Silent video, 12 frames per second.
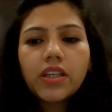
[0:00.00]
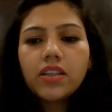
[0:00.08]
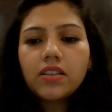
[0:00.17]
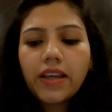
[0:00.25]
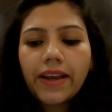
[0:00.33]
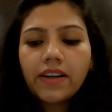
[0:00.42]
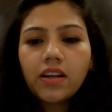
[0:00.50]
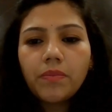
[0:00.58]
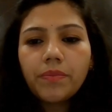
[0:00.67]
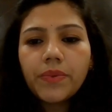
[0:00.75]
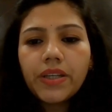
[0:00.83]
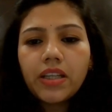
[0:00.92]
Okay, and
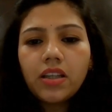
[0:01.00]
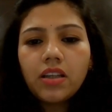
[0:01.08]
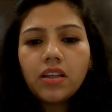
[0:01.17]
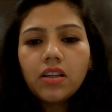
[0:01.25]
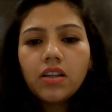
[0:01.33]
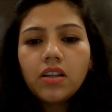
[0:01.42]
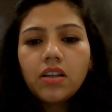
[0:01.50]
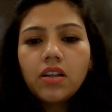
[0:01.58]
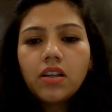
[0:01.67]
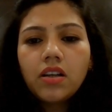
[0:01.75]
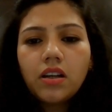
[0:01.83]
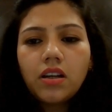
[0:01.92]
company
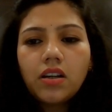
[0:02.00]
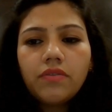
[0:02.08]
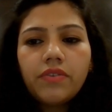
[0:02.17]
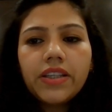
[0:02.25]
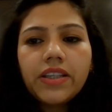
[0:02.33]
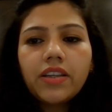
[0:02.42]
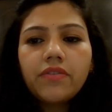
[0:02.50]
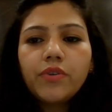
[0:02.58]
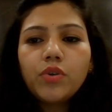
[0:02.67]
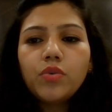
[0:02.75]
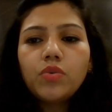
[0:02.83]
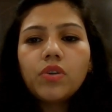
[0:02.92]
will
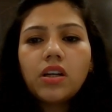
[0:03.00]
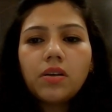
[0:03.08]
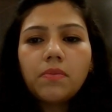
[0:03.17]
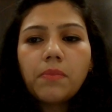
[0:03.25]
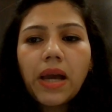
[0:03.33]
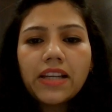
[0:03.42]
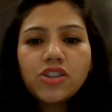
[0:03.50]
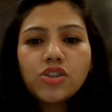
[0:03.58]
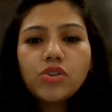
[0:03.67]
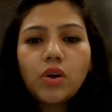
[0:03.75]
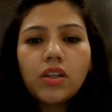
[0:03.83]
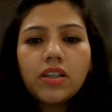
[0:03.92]
give you a
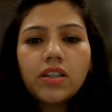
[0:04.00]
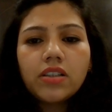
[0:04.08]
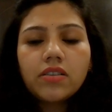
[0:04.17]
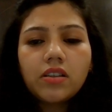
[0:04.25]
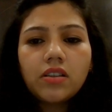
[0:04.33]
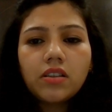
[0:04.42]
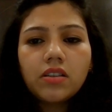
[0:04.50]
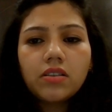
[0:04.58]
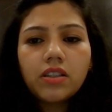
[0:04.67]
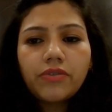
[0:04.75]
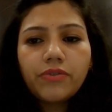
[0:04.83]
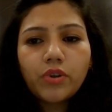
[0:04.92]
match dollar
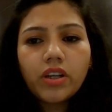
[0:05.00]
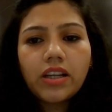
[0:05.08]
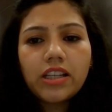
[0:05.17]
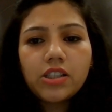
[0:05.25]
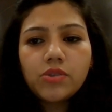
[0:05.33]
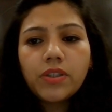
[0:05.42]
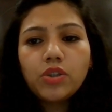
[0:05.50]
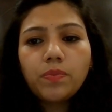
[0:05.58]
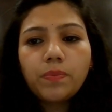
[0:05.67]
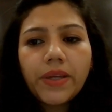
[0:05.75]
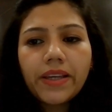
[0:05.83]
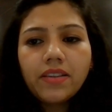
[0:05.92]
if you're eligible
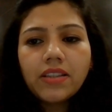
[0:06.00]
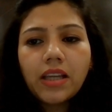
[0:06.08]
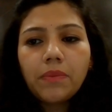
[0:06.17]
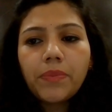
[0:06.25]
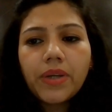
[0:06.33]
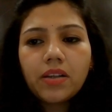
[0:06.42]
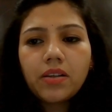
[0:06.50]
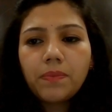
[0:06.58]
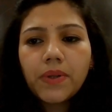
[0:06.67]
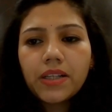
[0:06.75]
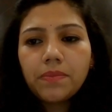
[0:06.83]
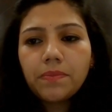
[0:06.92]
to pay, then pay
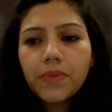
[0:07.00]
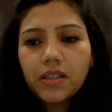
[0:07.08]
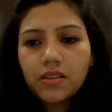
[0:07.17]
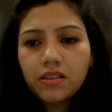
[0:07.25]
per